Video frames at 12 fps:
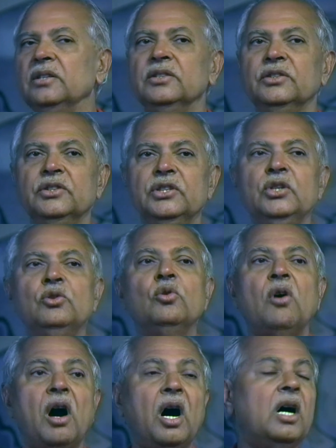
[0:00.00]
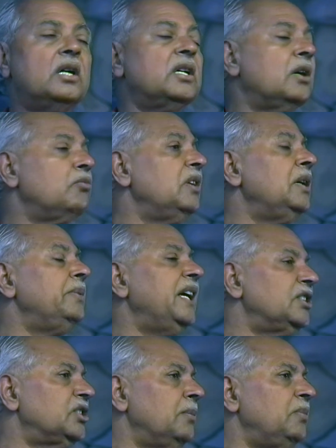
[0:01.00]
New order will be
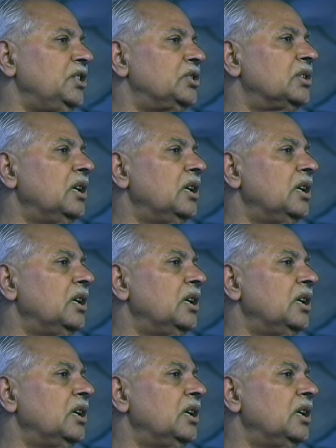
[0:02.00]
established.